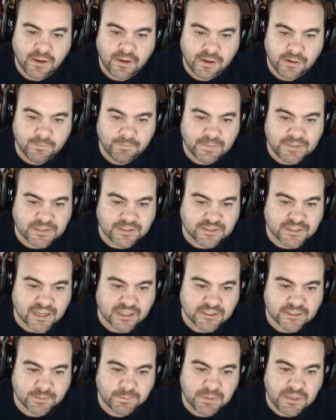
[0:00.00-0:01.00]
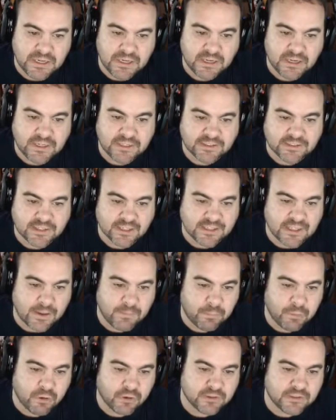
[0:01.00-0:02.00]
He's got speed. He's got that
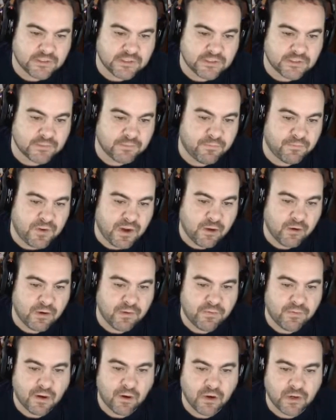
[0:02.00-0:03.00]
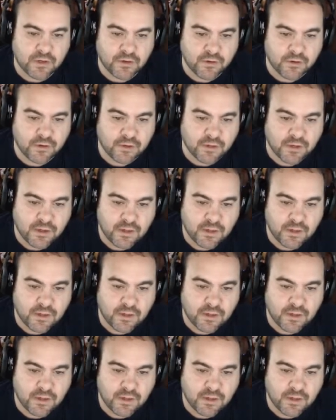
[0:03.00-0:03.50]
burst. He's very, very good